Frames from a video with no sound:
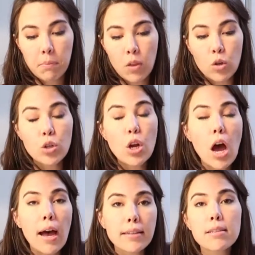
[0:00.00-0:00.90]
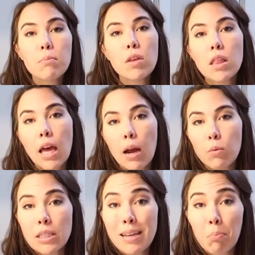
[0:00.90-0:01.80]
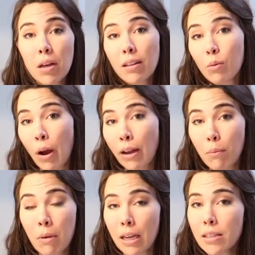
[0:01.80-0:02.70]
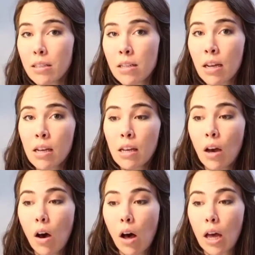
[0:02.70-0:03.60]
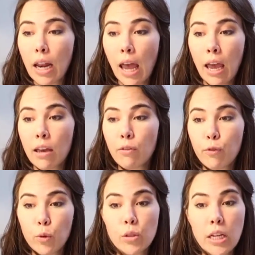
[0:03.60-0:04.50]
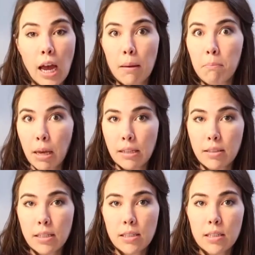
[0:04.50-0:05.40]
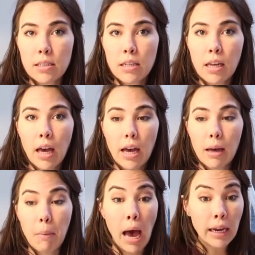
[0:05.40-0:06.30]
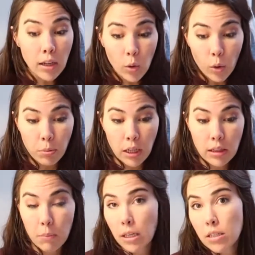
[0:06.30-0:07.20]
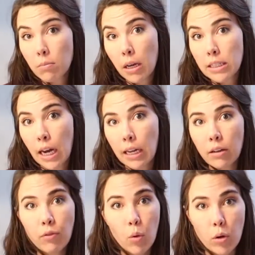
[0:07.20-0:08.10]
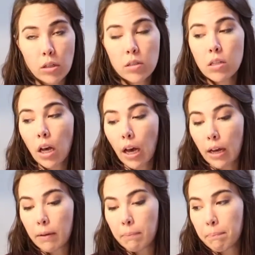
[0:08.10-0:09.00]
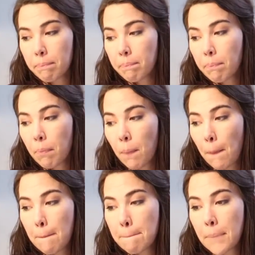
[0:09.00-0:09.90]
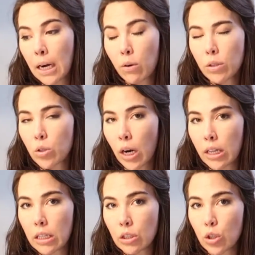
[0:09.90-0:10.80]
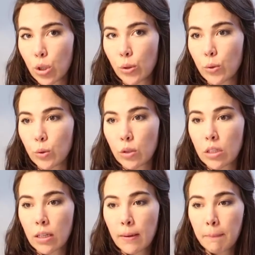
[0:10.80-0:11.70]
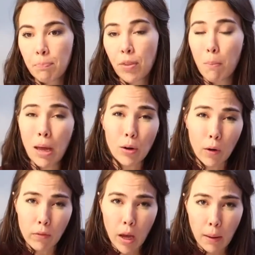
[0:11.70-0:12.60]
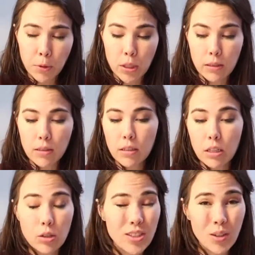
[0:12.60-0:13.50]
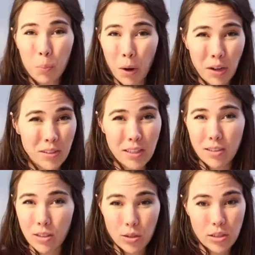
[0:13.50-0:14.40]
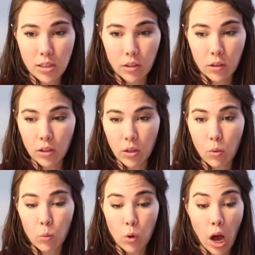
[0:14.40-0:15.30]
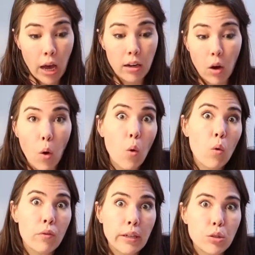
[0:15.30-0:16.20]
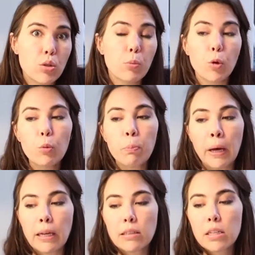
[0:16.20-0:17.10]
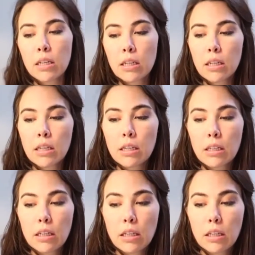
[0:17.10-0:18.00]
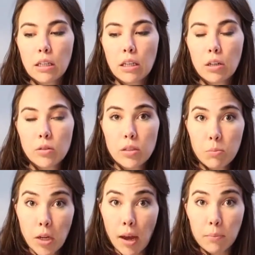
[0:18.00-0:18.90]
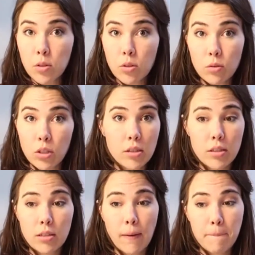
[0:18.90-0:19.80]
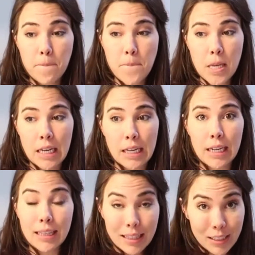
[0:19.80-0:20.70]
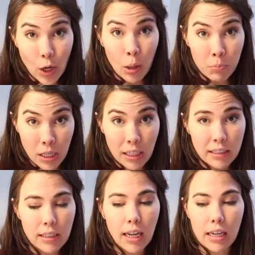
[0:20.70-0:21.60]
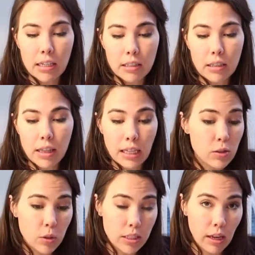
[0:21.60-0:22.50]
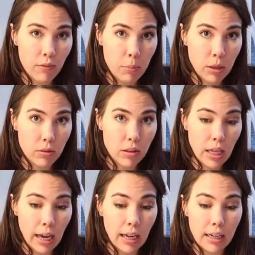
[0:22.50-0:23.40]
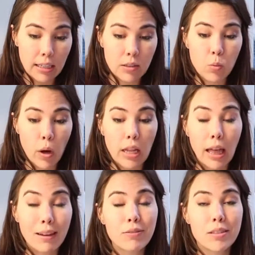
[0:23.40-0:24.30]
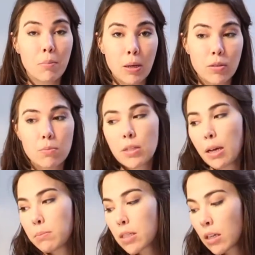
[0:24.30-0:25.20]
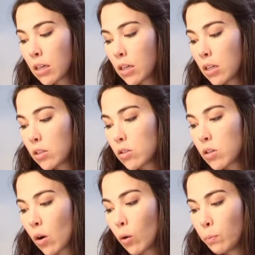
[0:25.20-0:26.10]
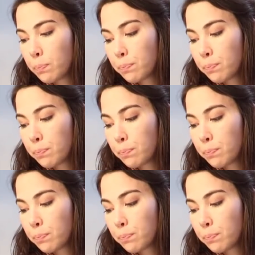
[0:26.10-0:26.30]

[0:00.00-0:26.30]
They're not something that I would typically recommend on a full-time basis. I incorporate them into my diet, of course, but I always try to choose the better of the options. They're still processed, they're still, you know, not a whole vegetable, but you know, sometimes you just gotta get the job done, and that's what's life about. That is what life is about sometimes. So